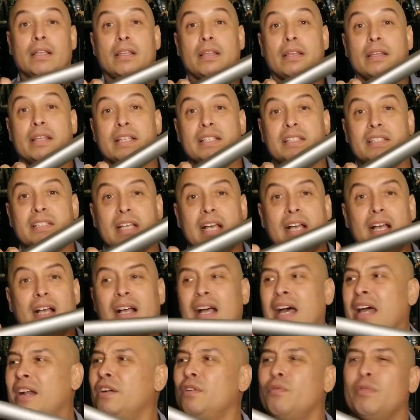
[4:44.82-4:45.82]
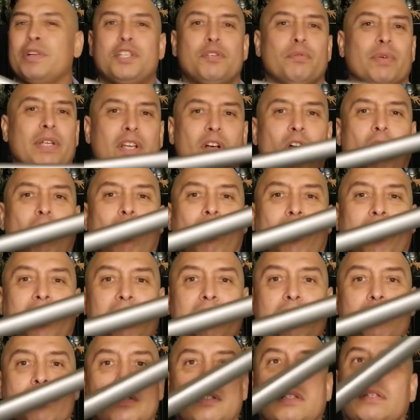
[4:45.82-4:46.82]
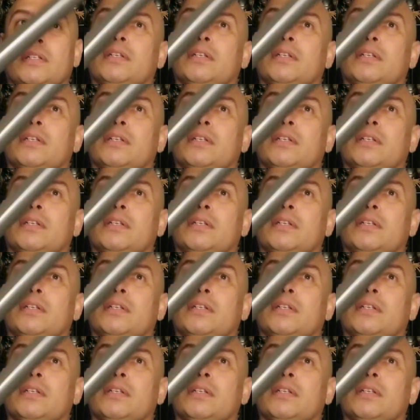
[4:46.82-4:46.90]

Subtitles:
I don't know what you would call this.